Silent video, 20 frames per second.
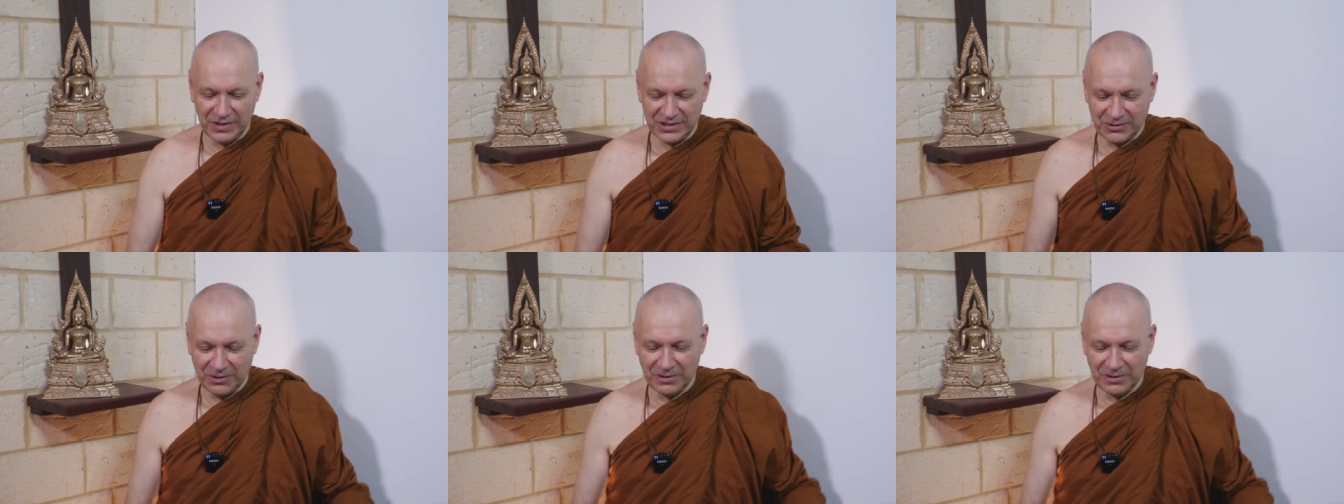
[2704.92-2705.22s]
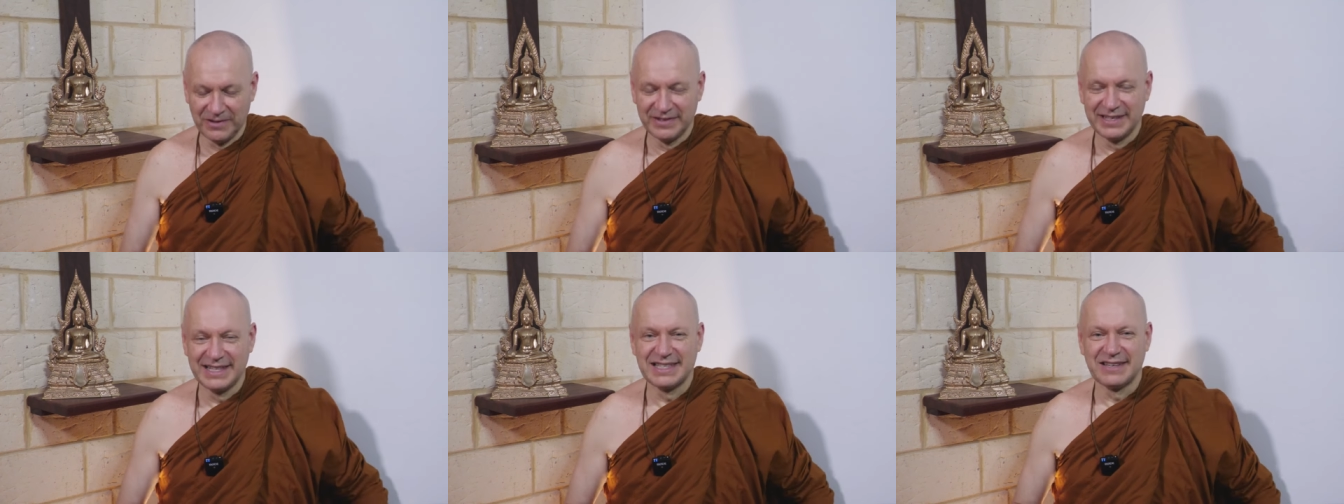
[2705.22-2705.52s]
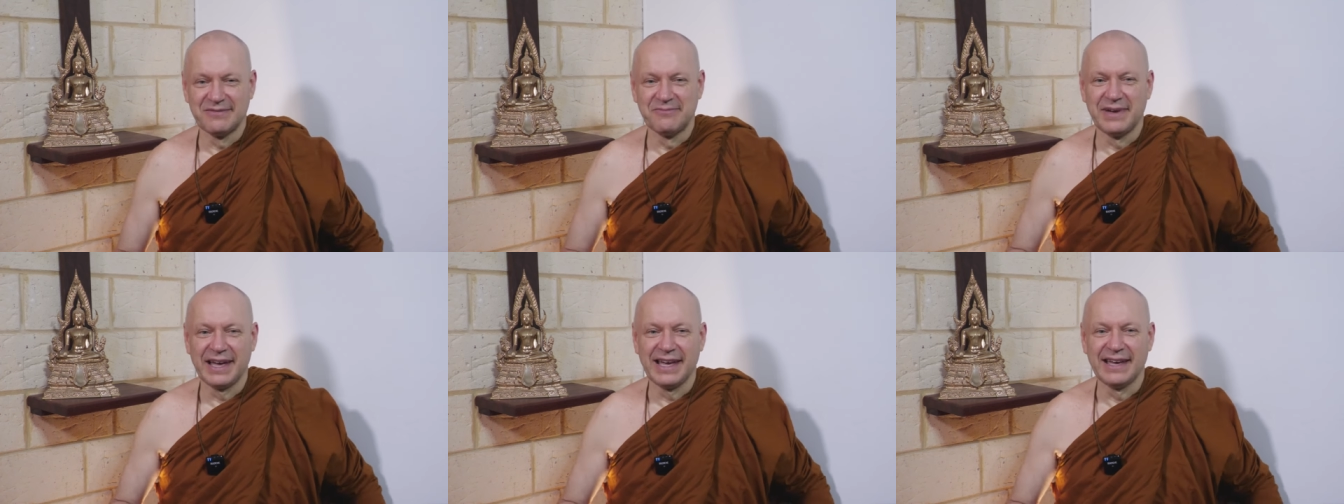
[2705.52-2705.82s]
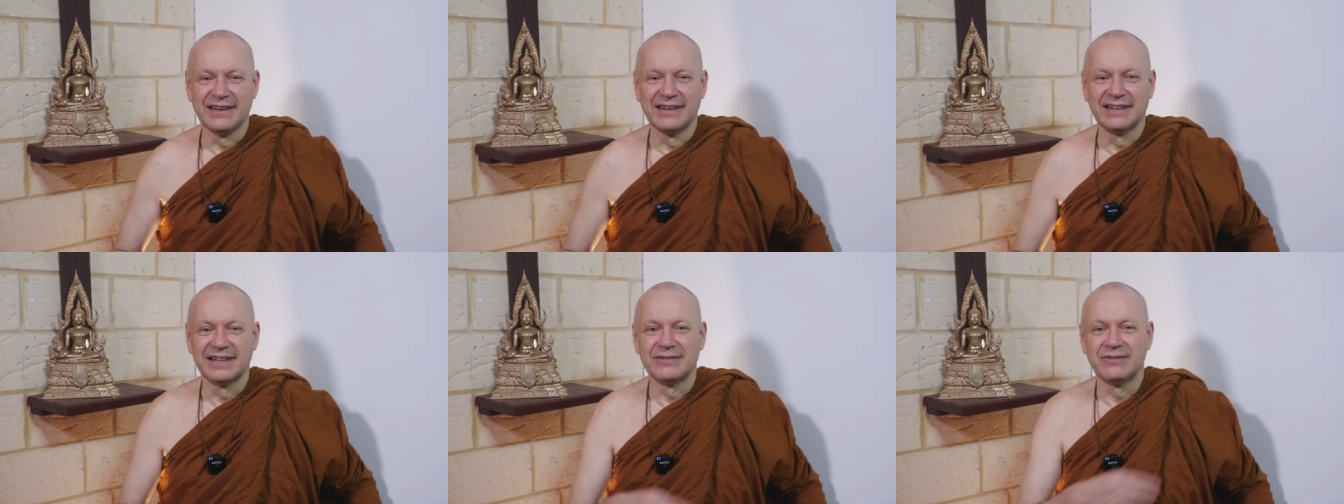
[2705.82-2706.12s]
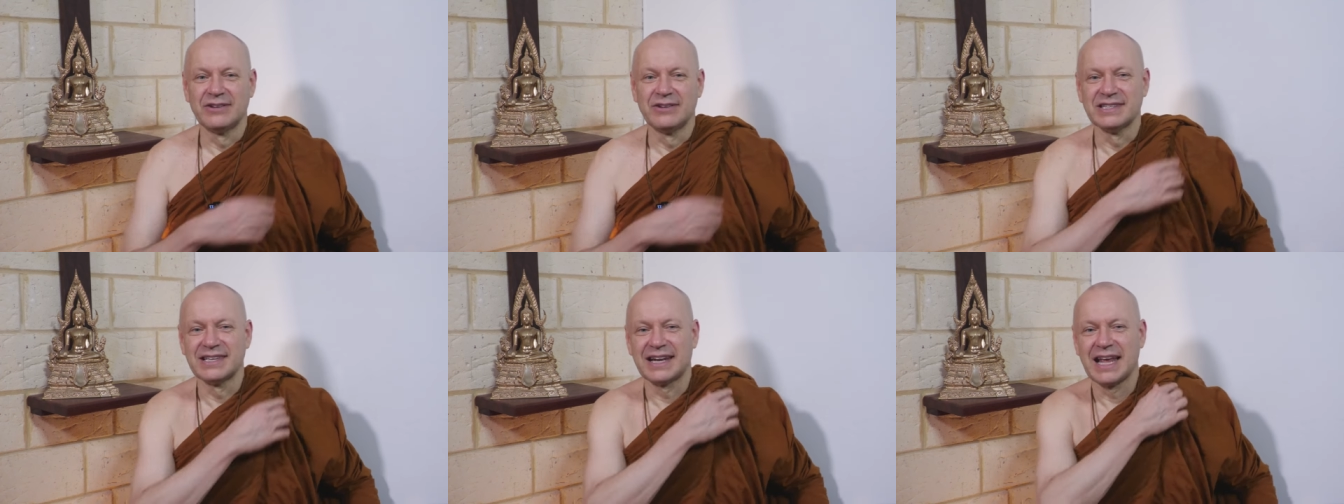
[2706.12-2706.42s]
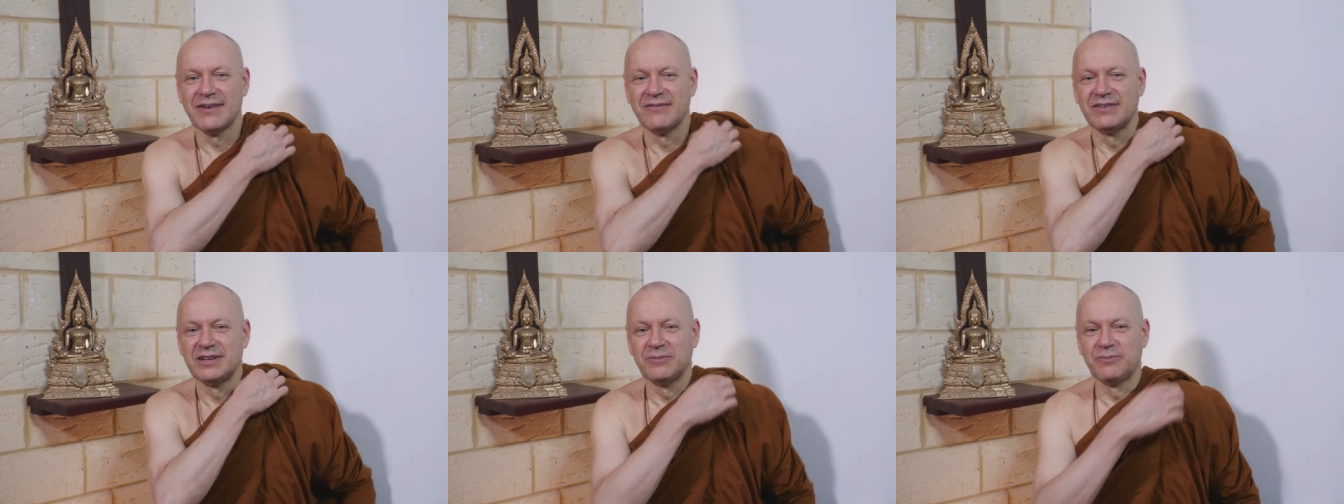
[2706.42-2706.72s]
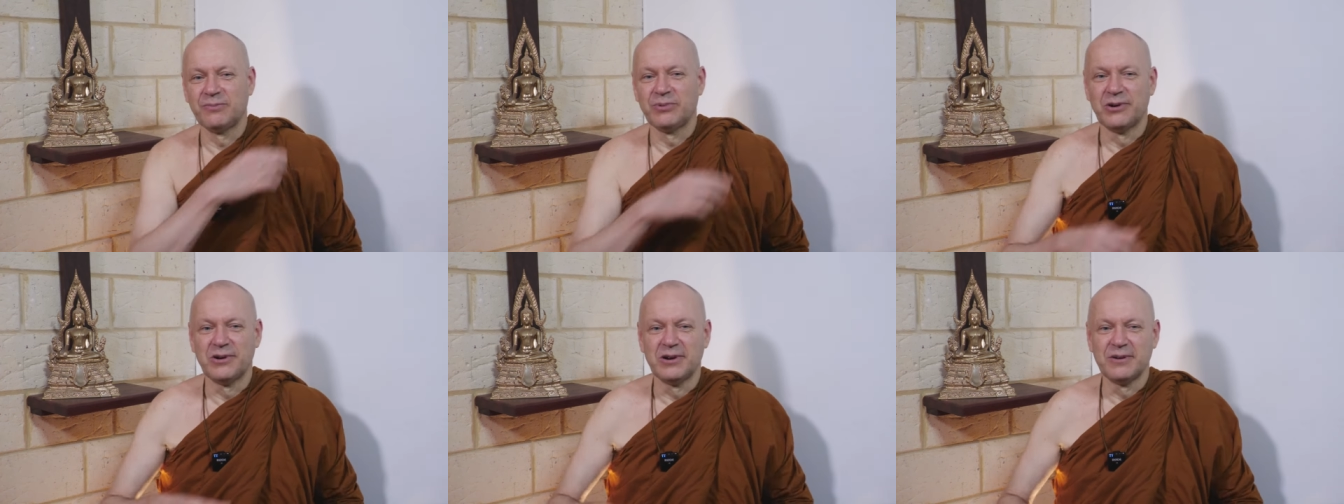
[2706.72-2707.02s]
was all of this about? Does it have any
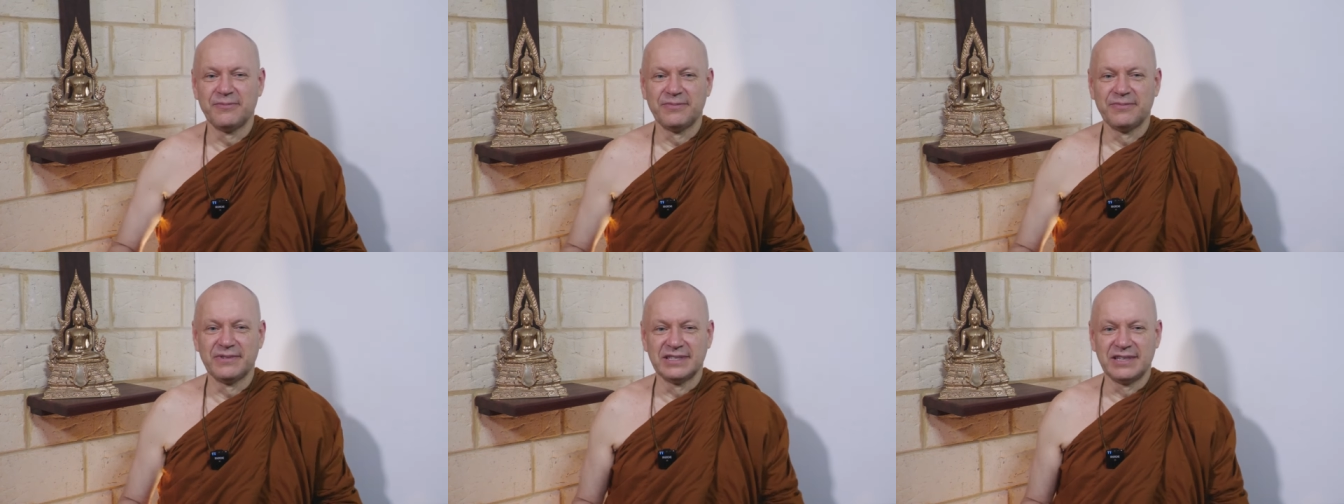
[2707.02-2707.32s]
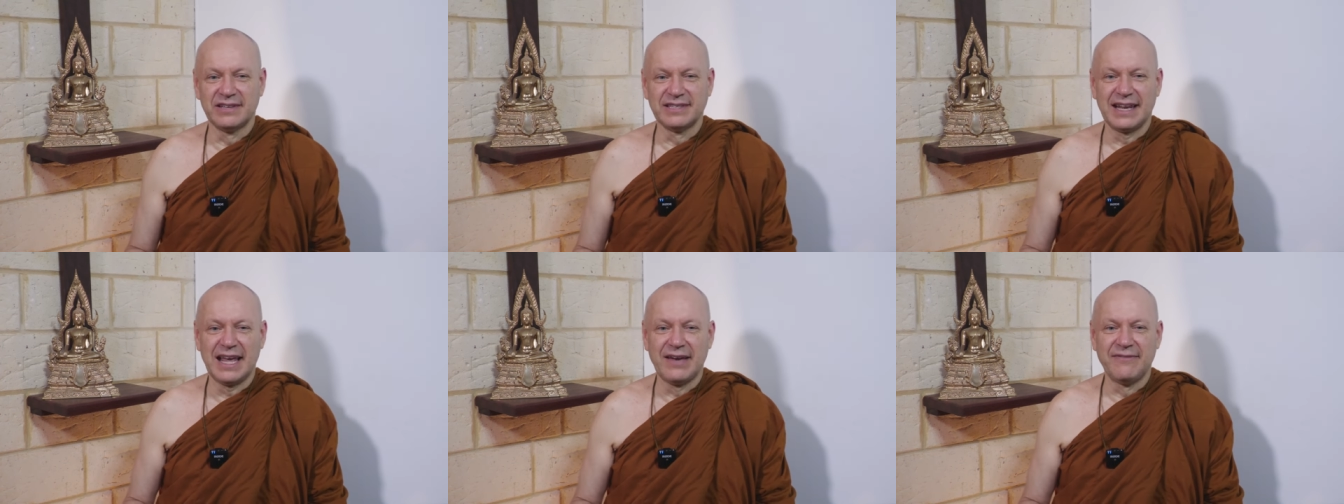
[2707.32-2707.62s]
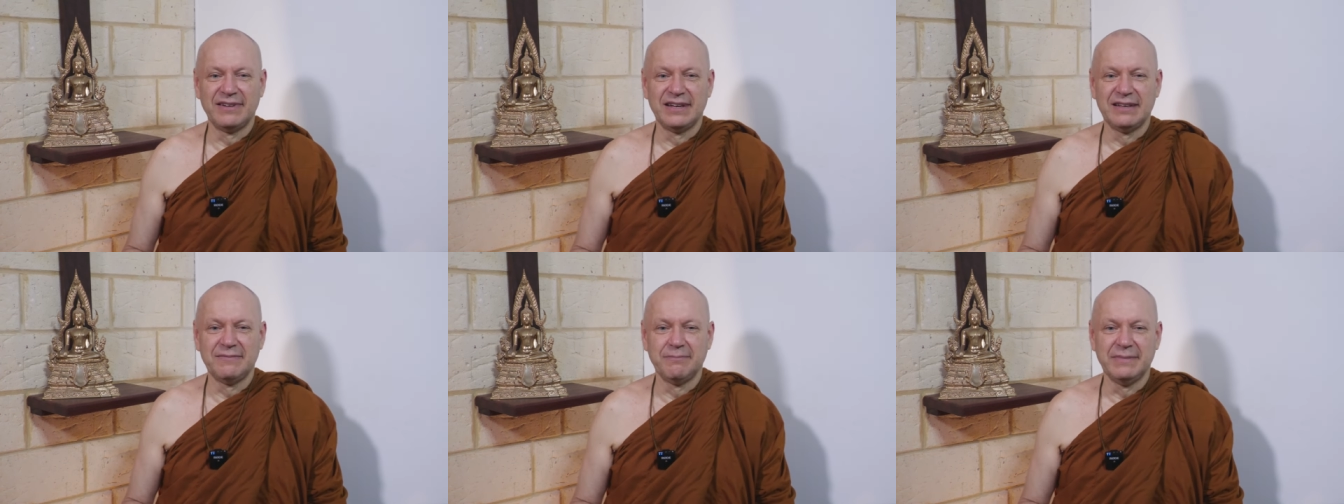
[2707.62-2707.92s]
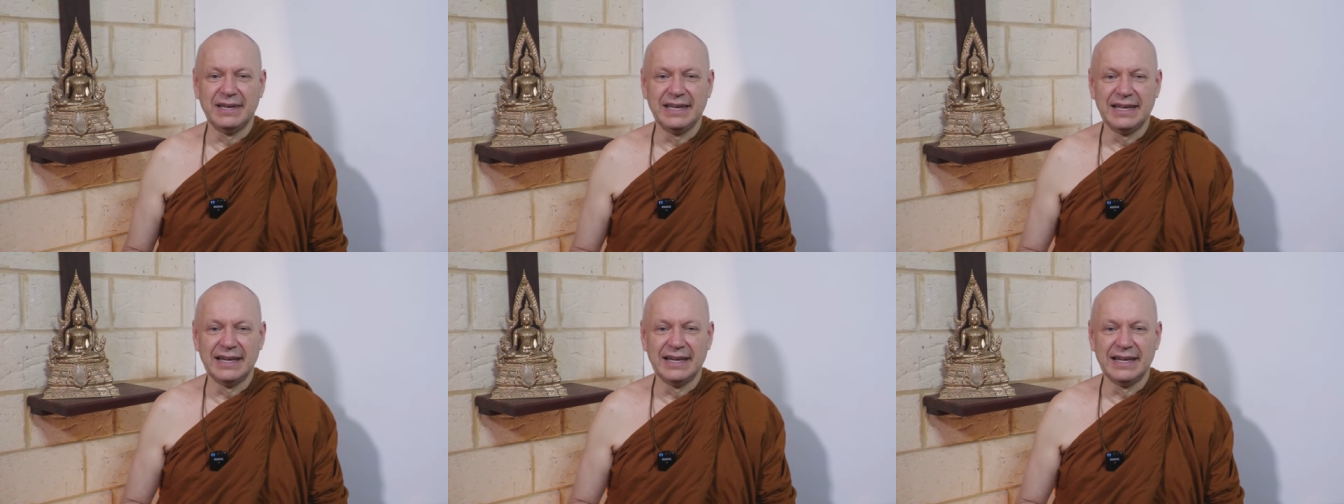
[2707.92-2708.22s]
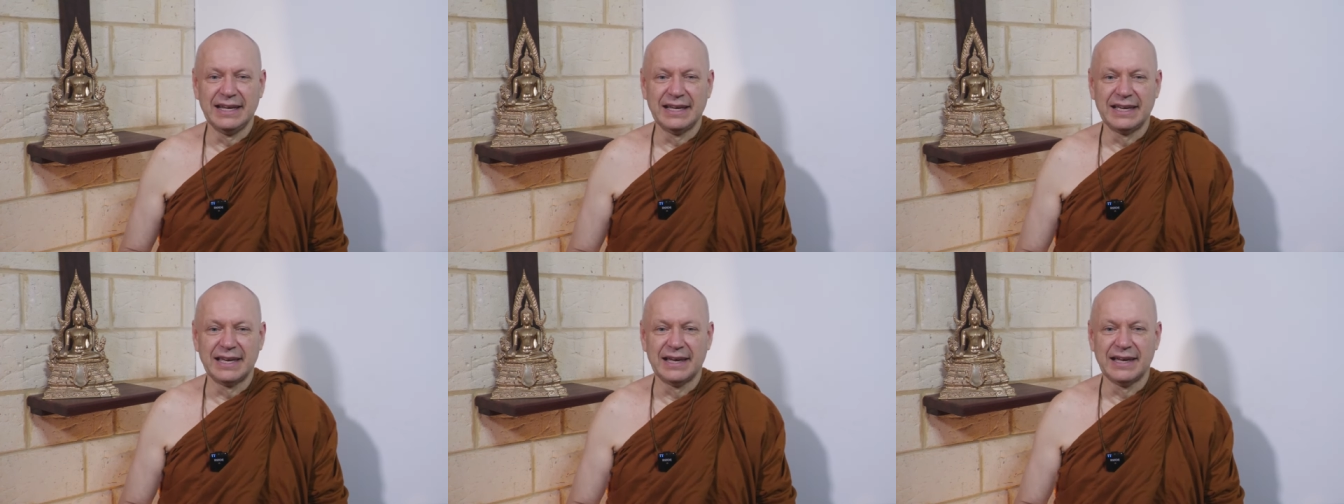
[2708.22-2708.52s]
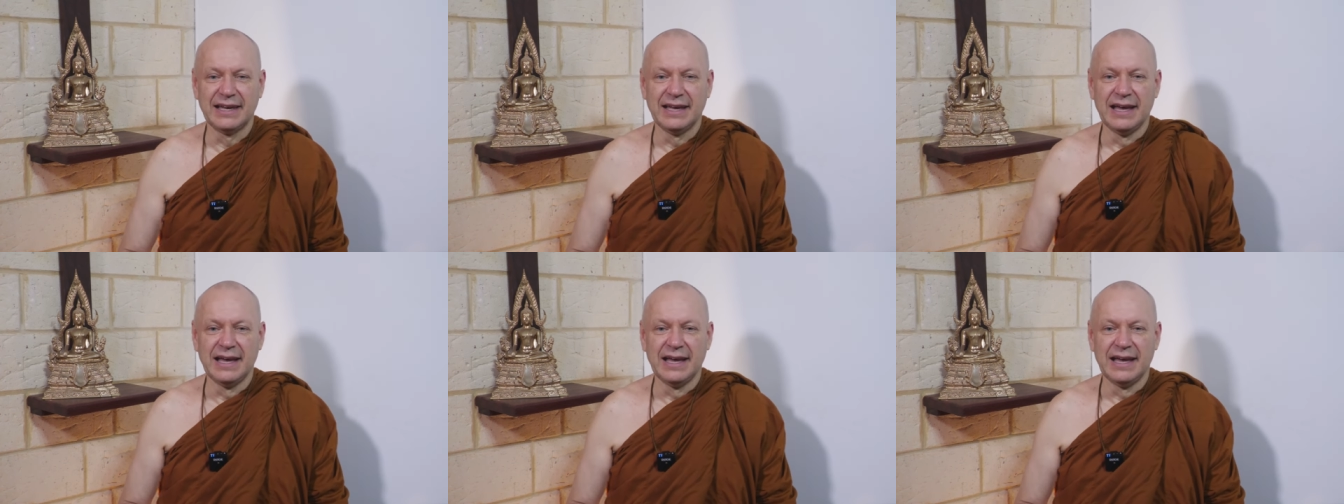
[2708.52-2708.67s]
purpose? Does it have any meaning?